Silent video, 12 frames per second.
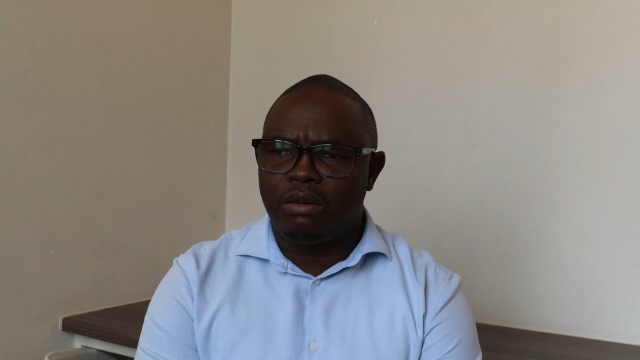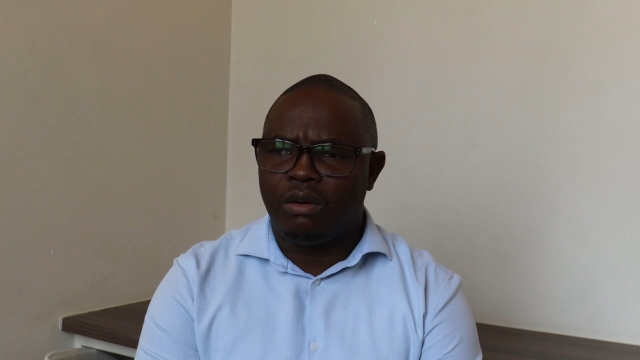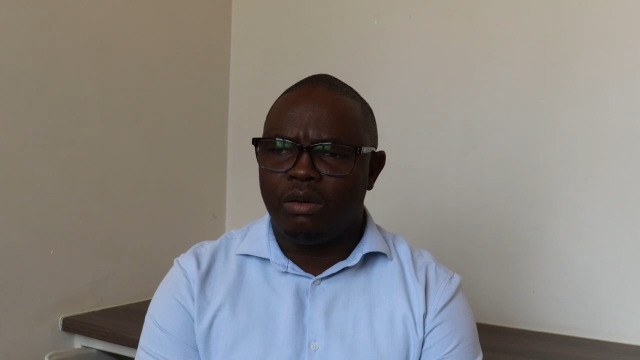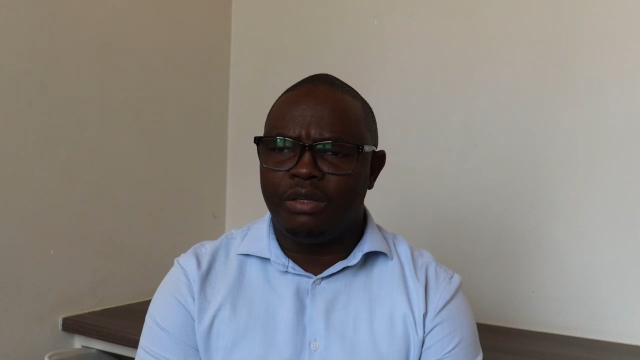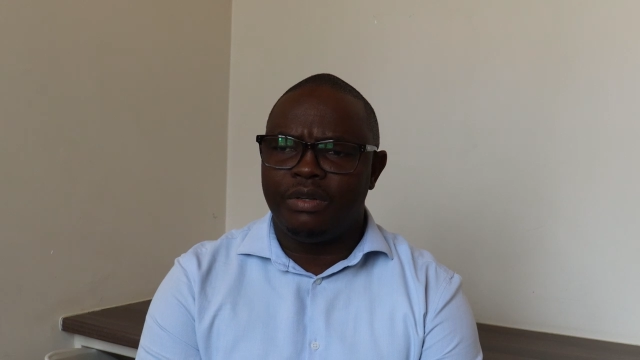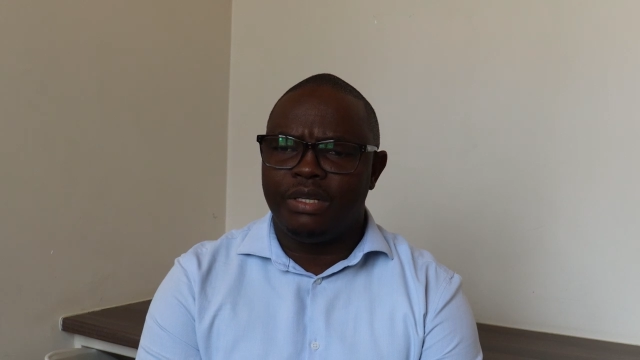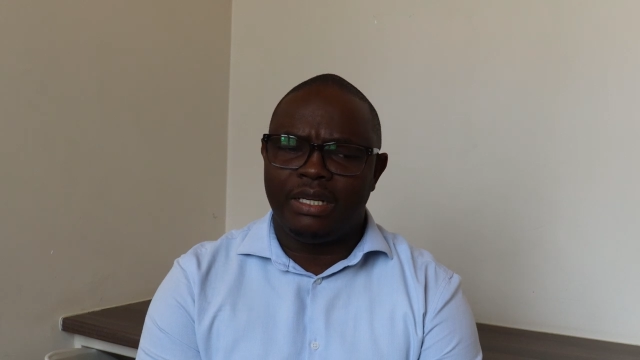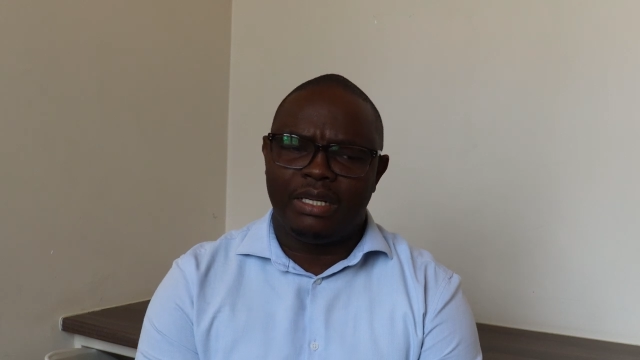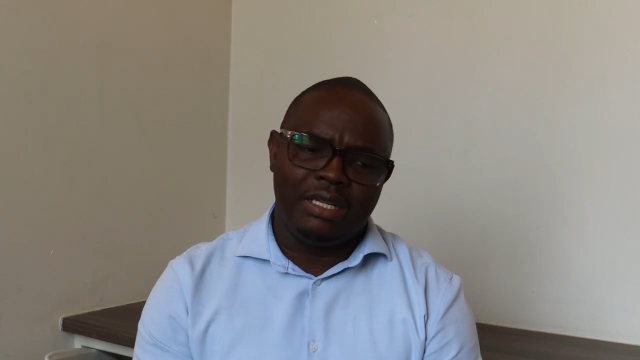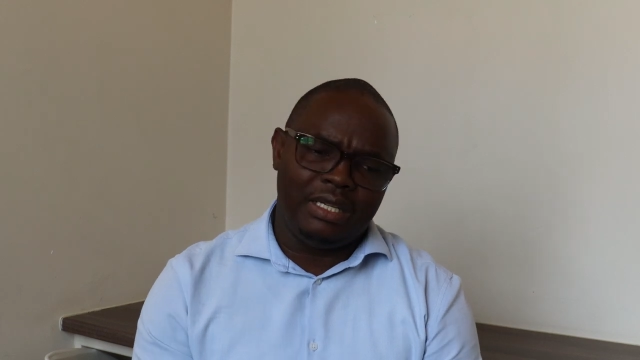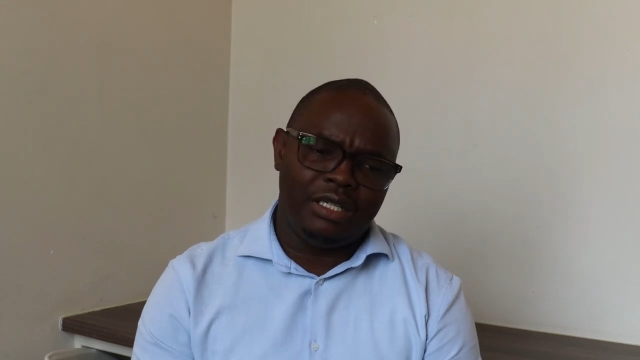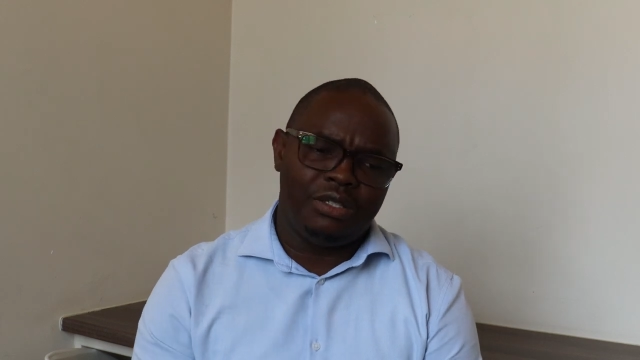or even at
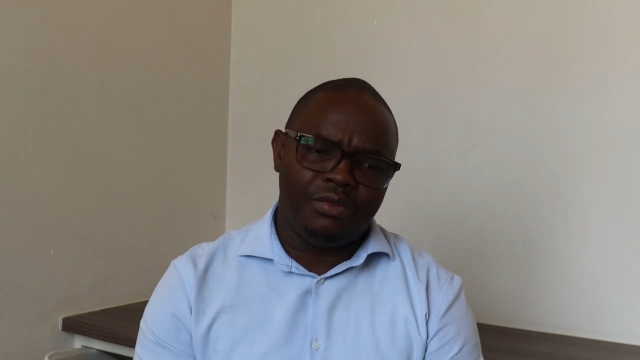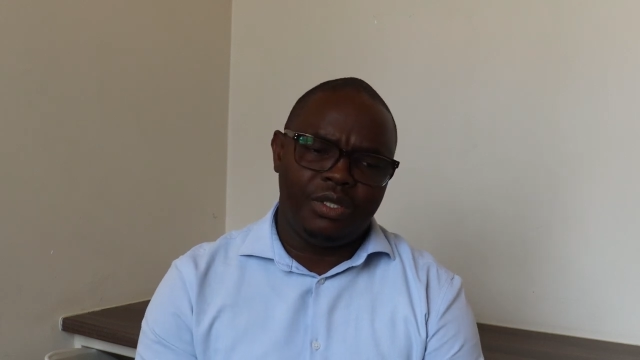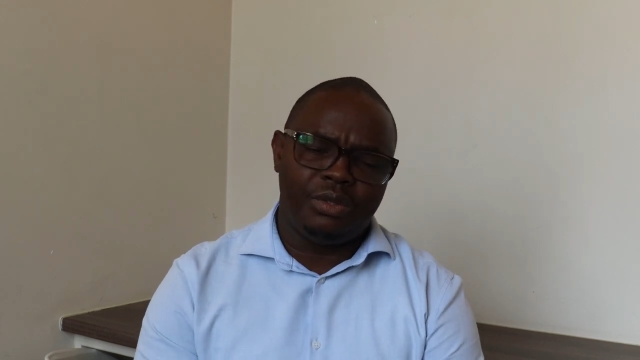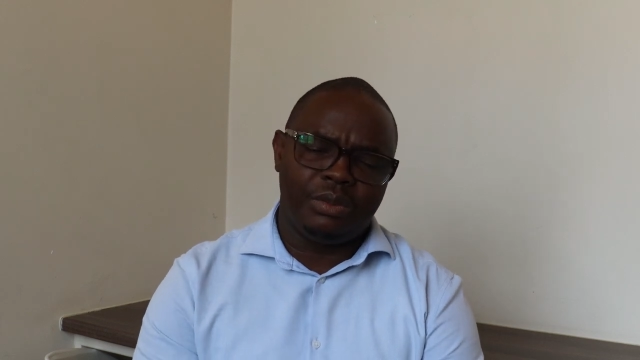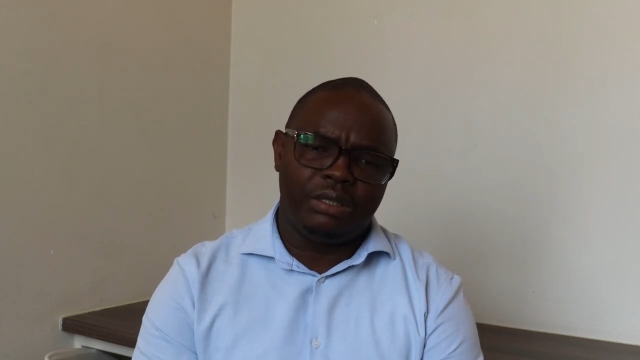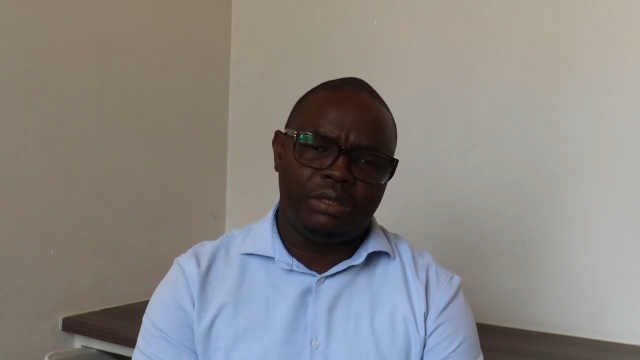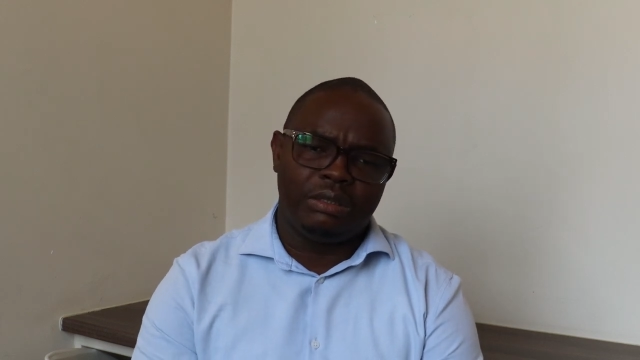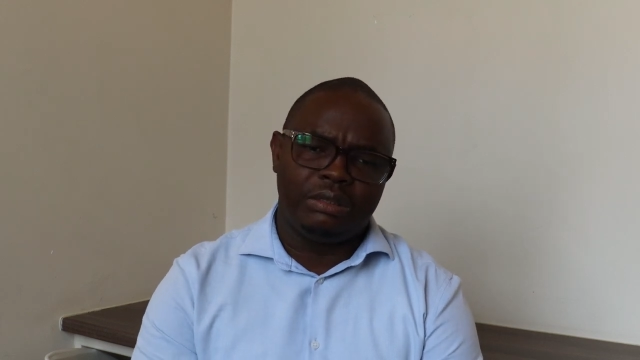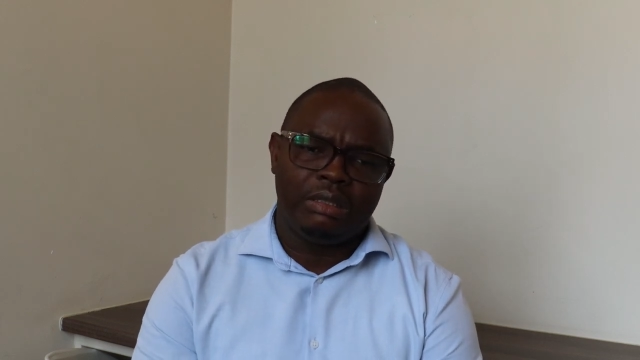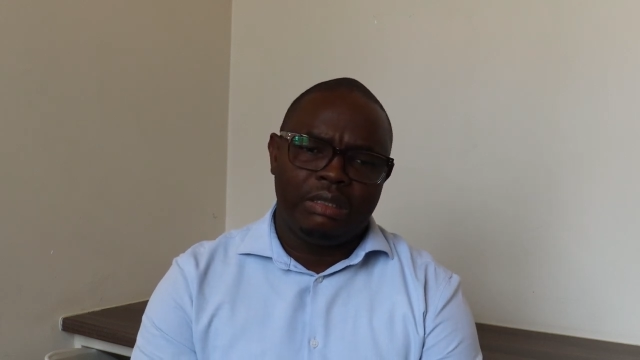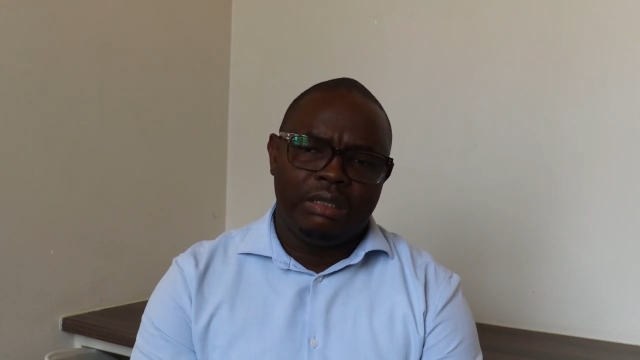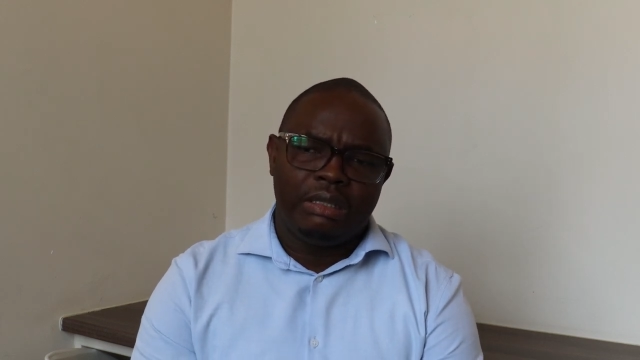an individual
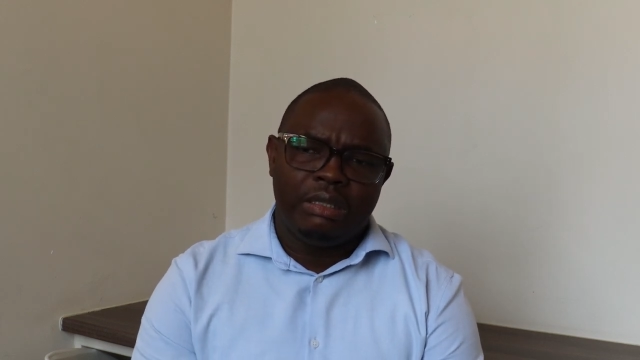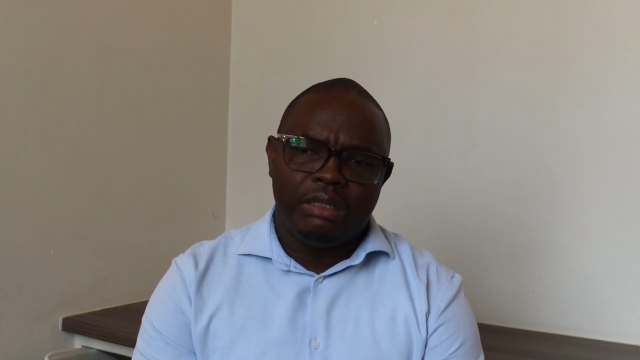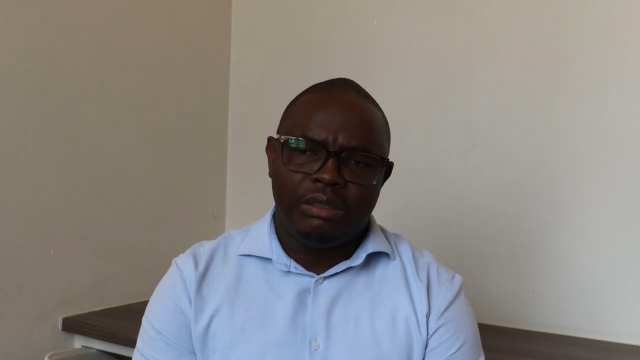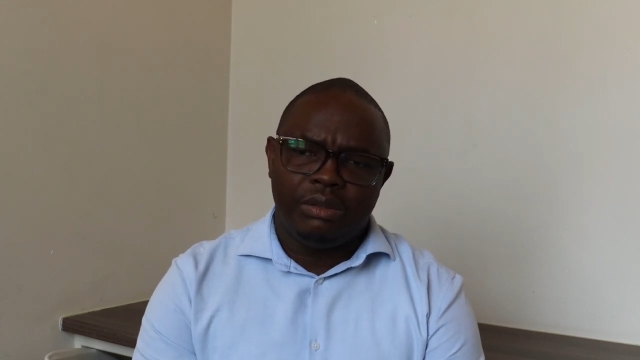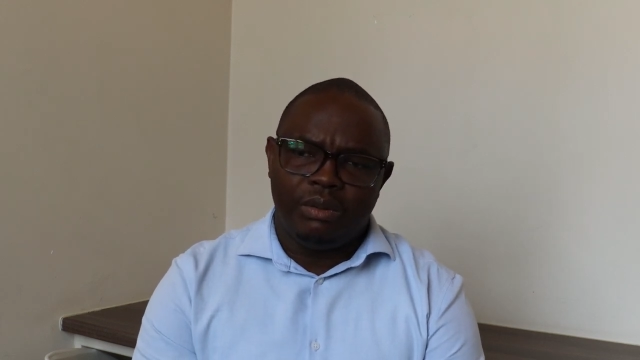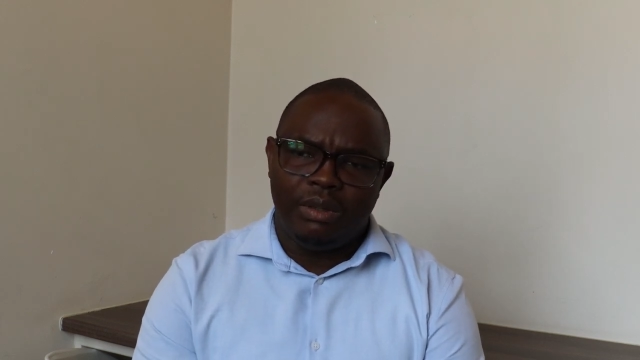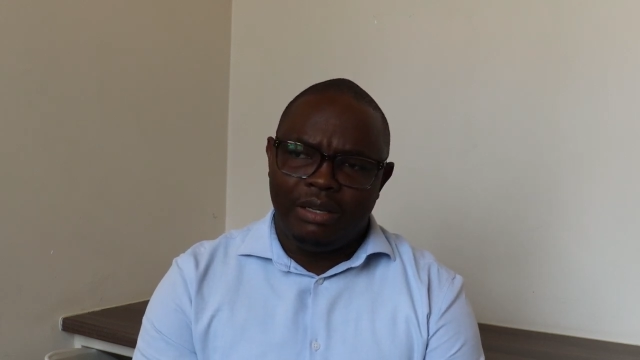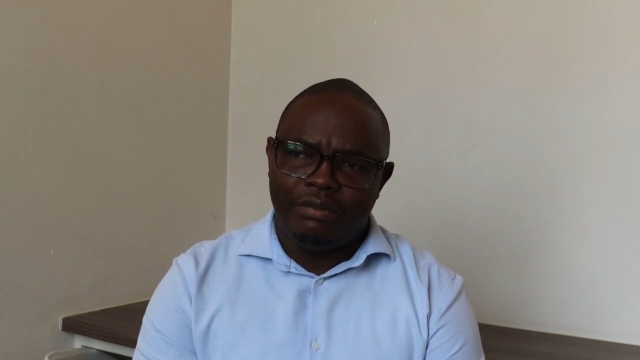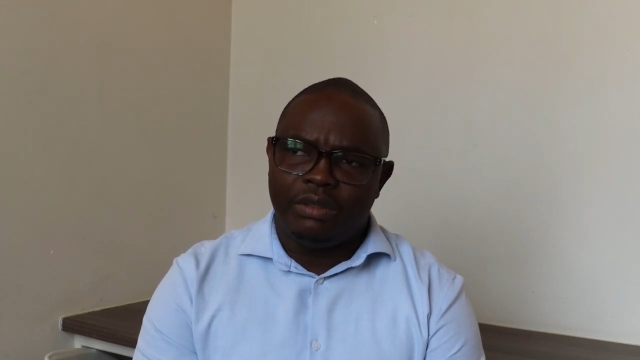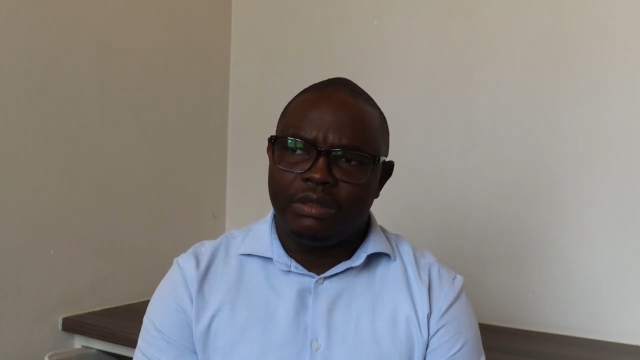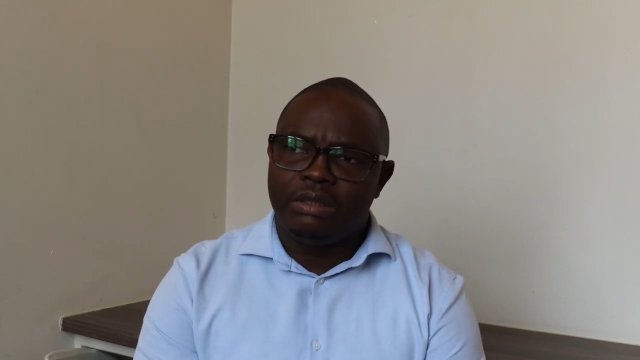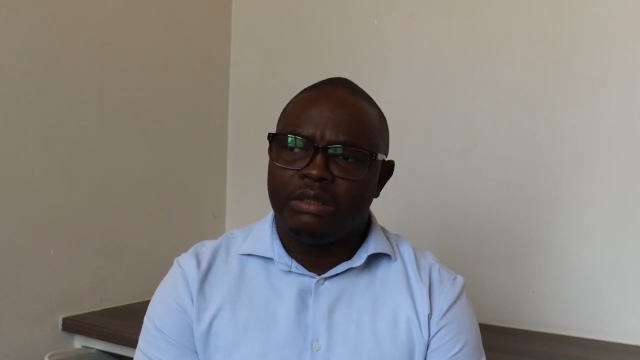
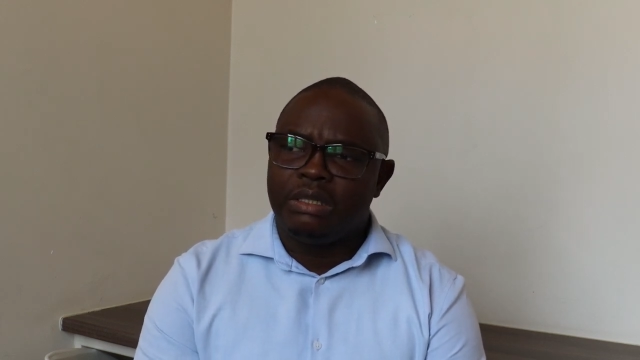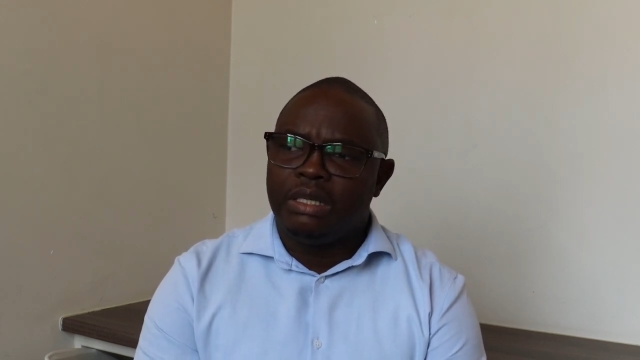level